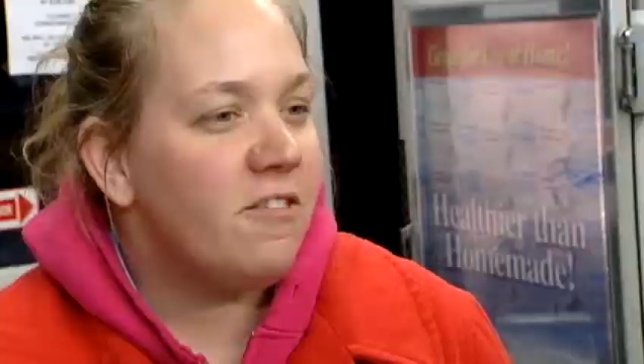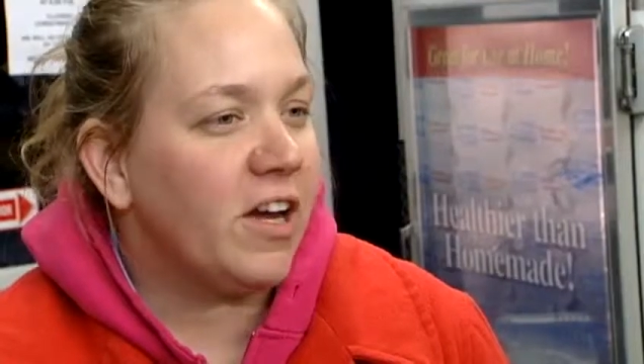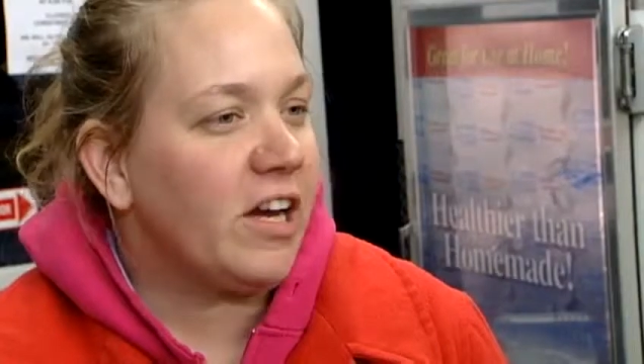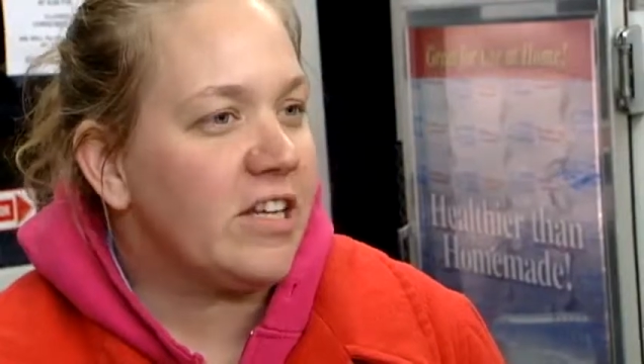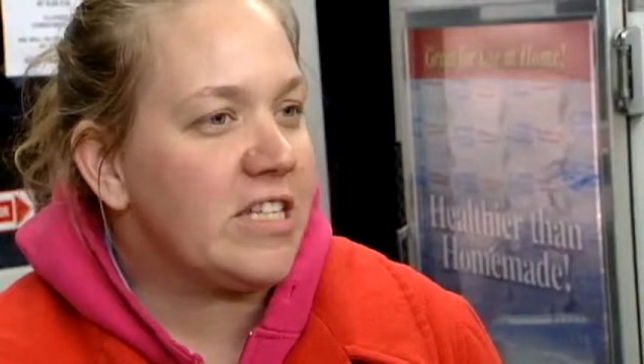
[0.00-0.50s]

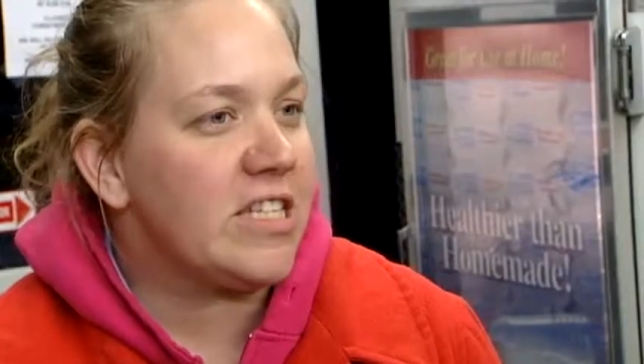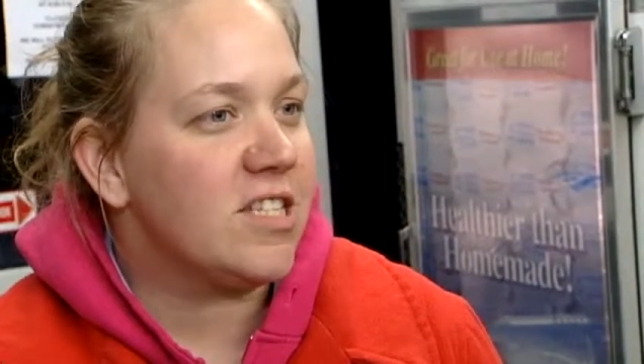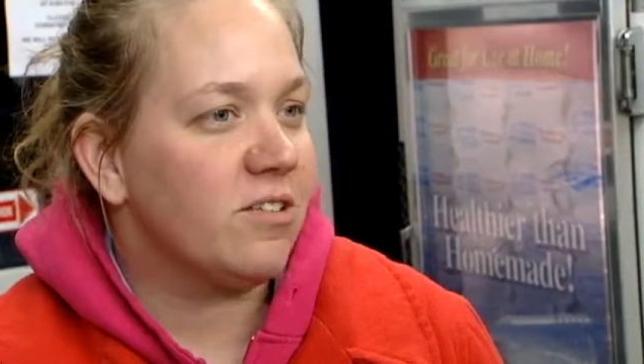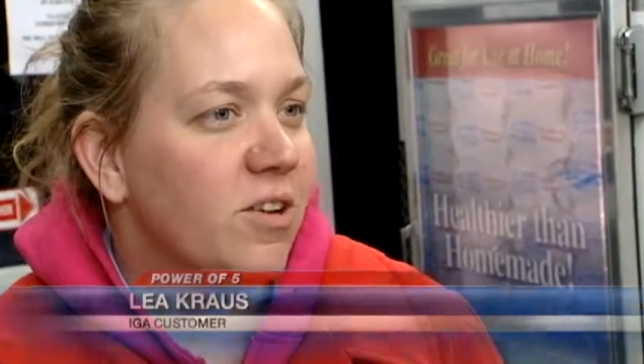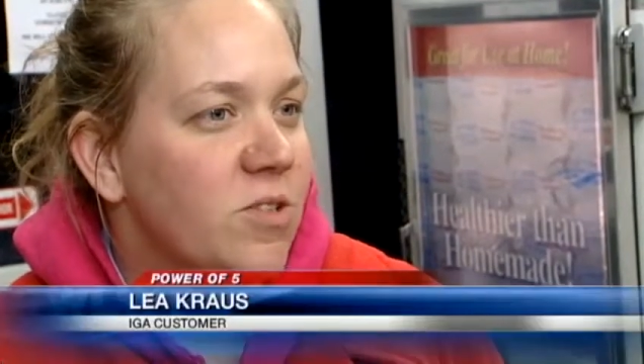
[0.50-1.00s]
Figure
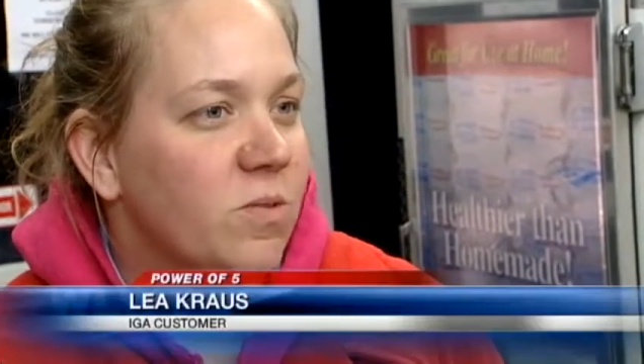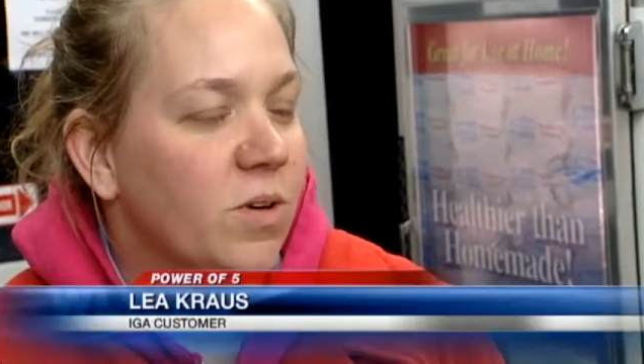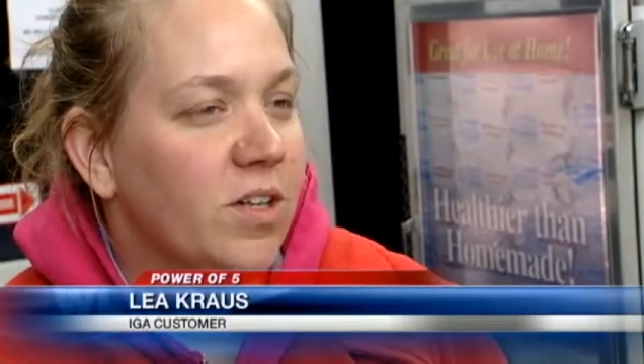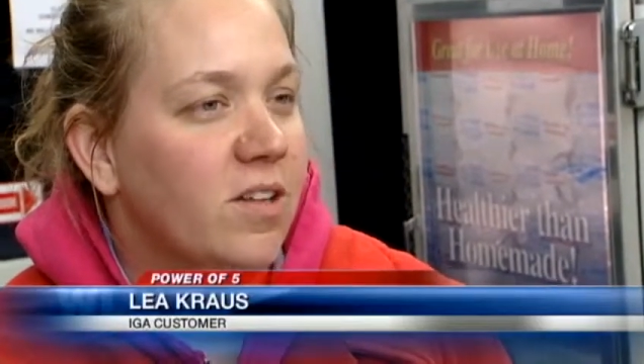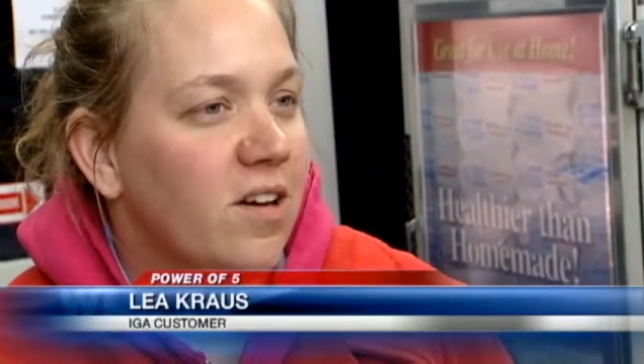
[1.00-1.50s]
since the roads were
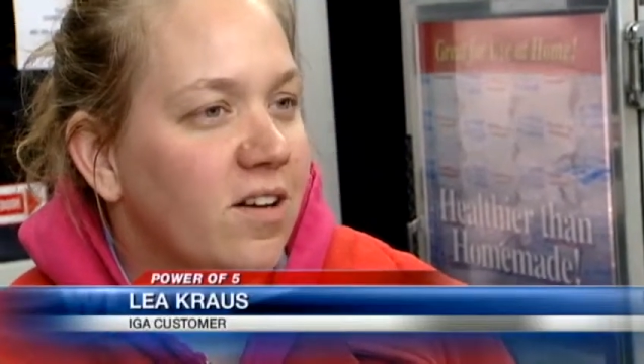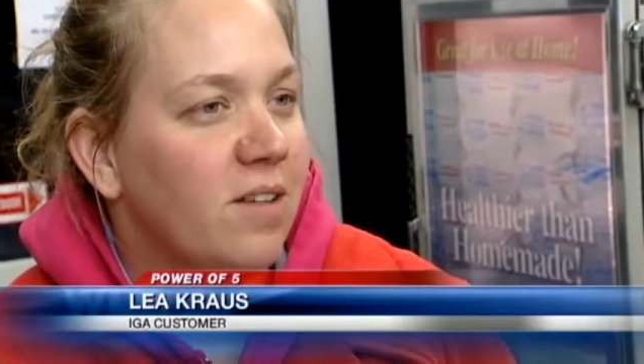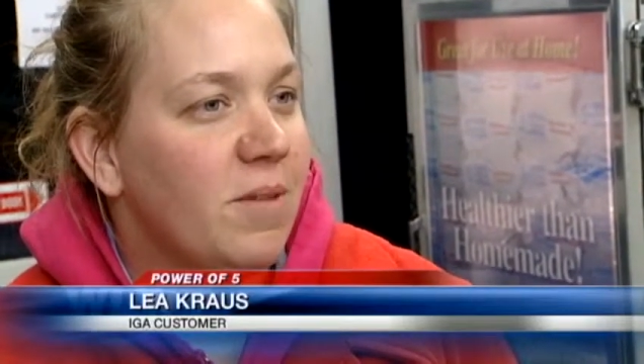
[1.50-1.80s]
worked on,